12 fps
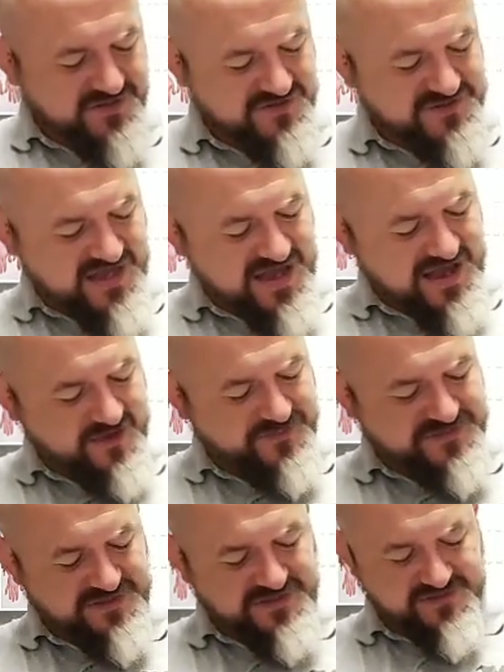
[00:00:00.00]
Just
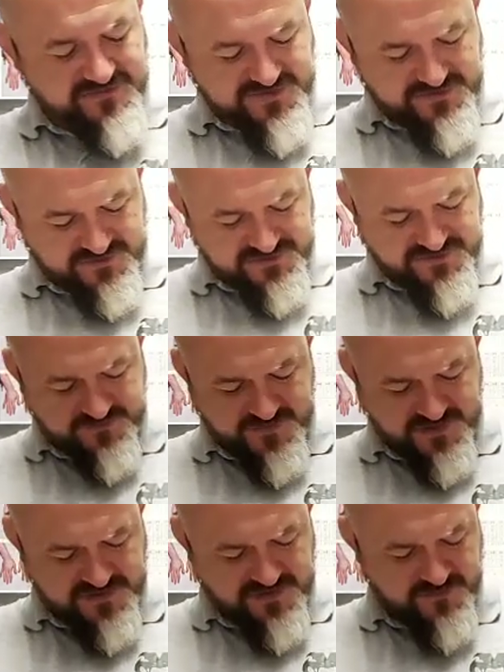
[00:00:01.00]
absolutely awesome.
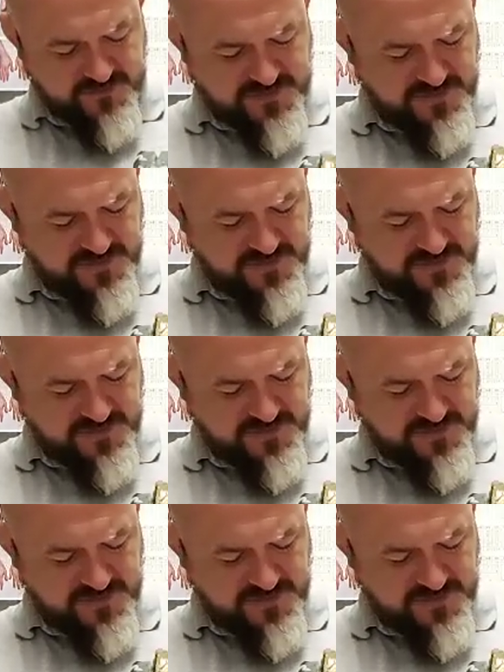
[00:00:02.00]
Aren't you